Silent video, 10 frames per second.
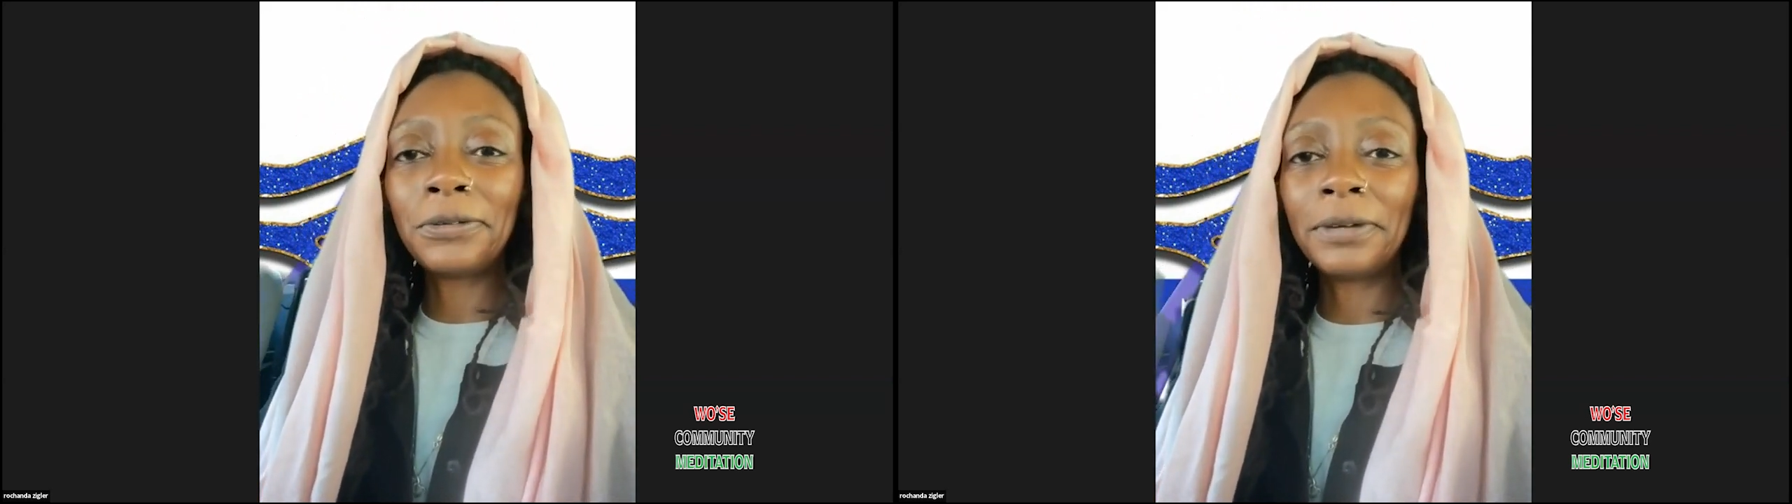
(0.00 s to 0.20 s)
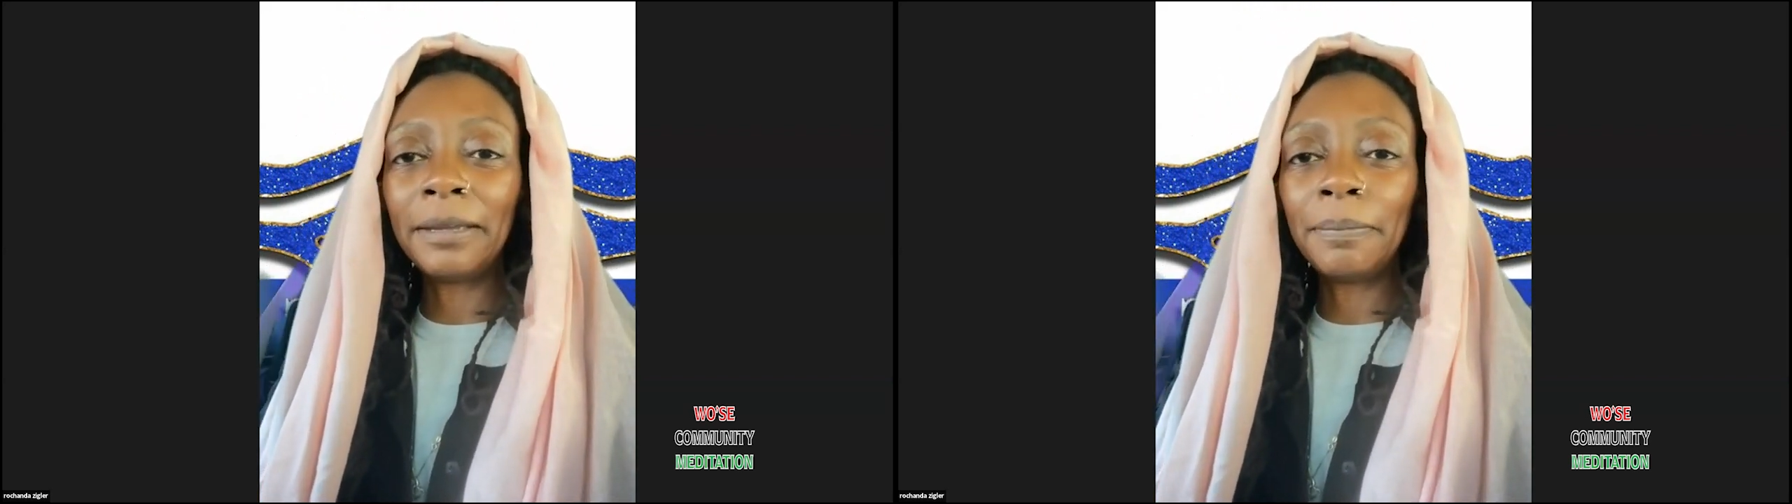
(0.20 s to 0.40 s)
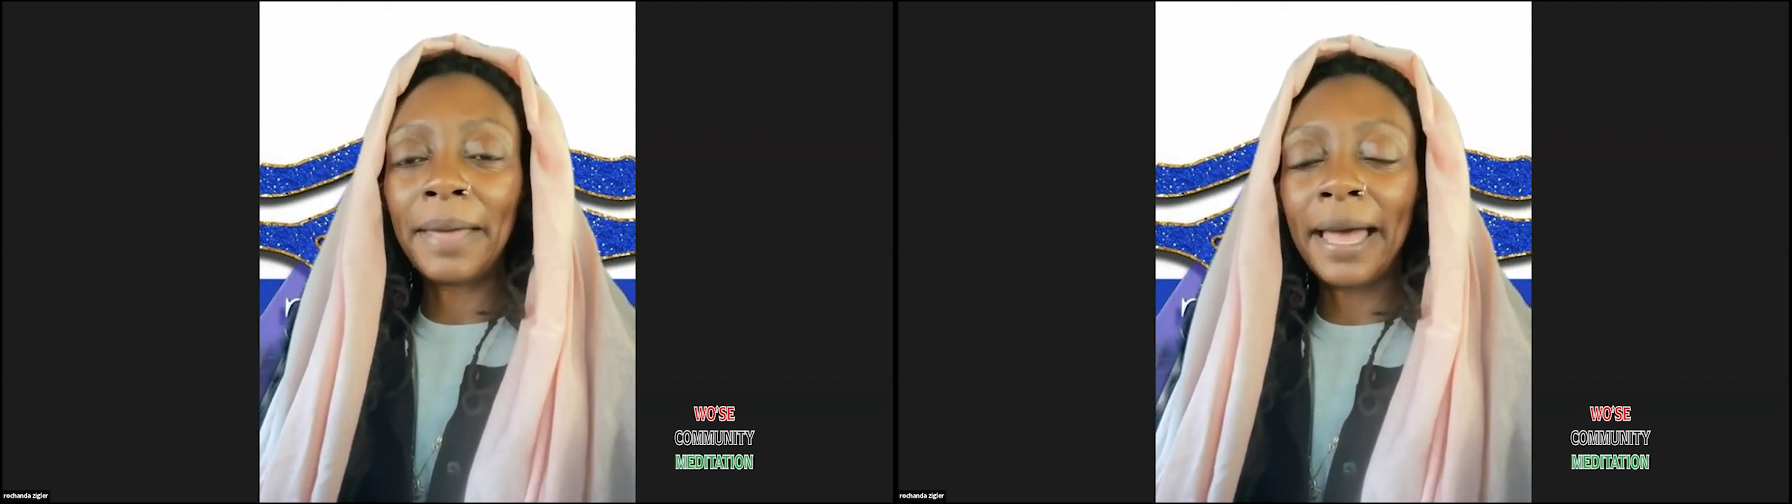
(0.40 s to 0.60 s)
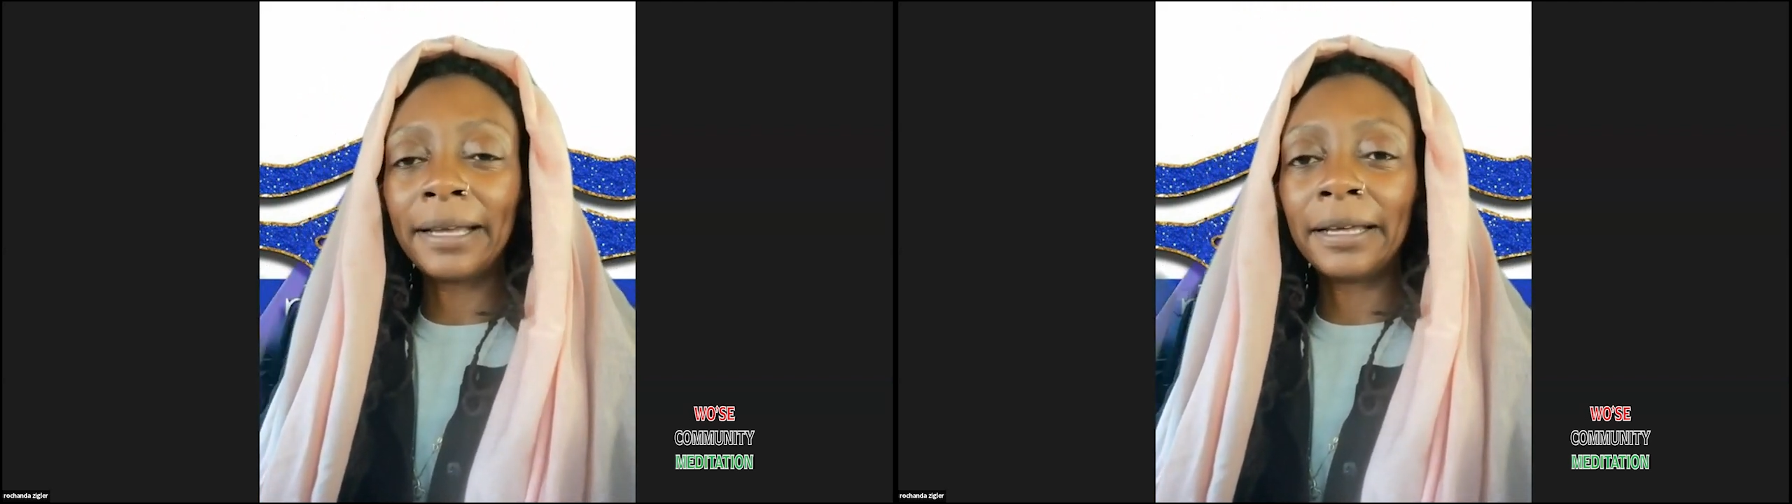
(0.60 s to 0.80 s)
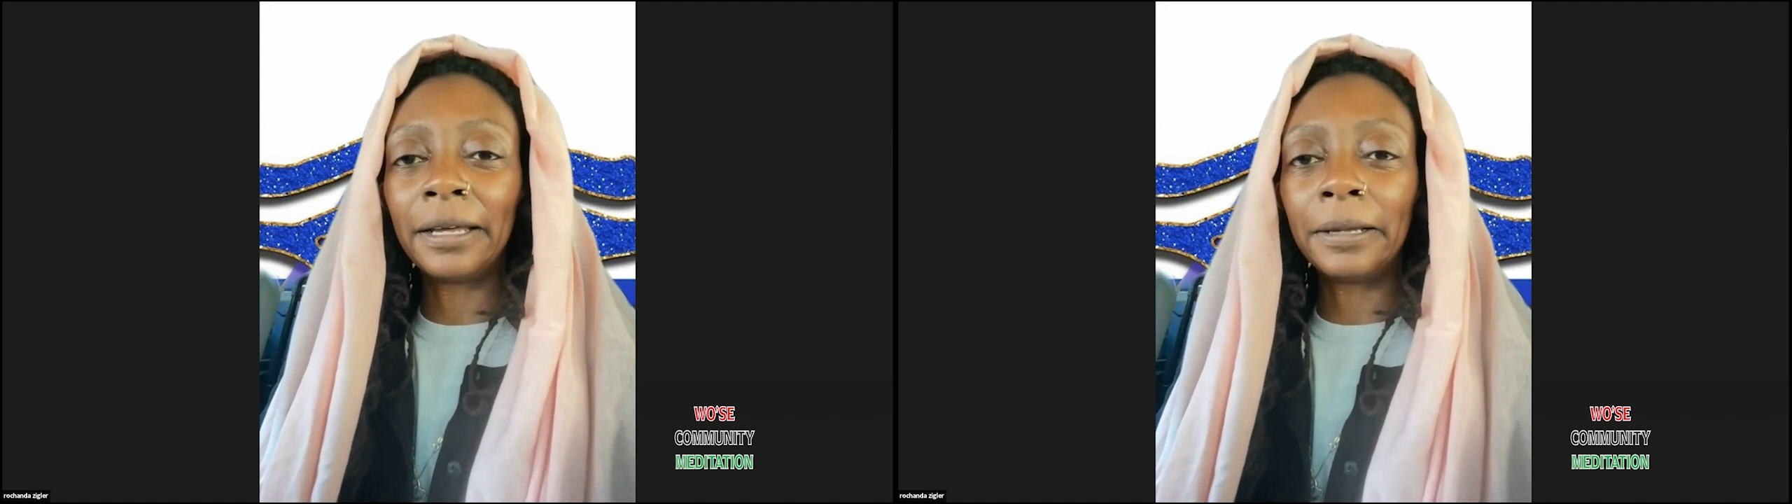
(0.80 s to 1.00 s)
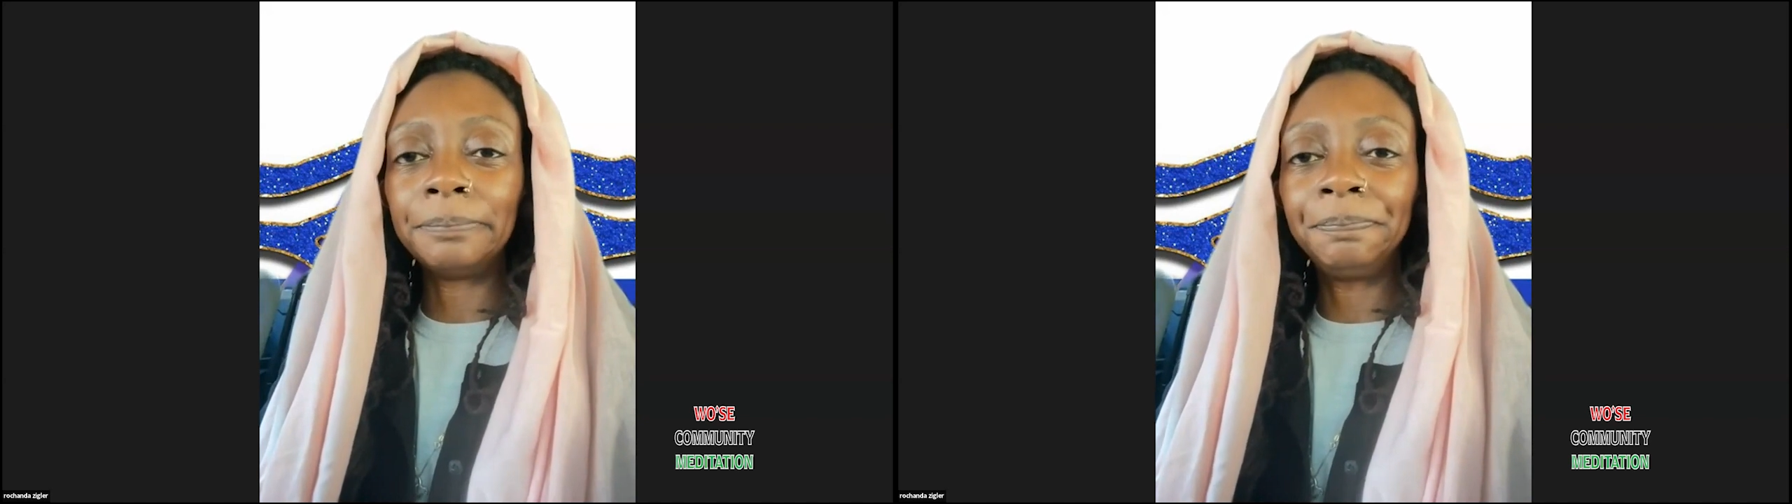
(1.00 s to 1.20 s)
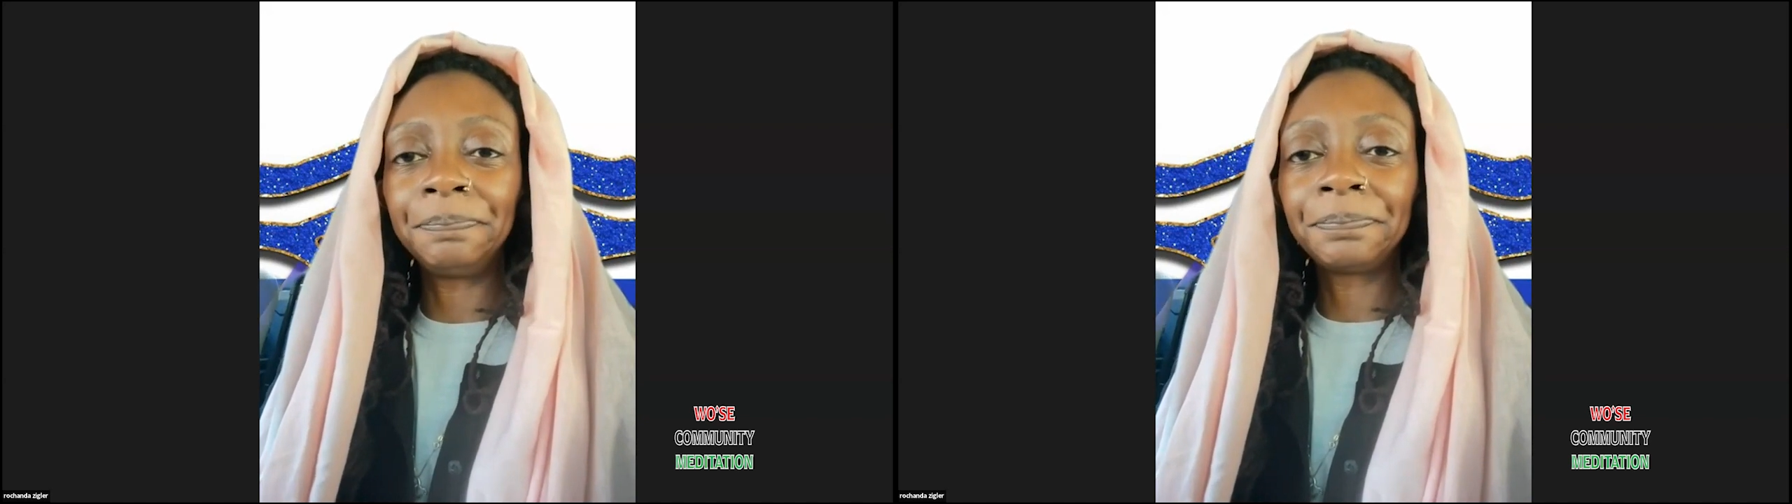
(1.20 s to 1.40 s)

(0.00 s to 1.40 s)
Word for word: way back up.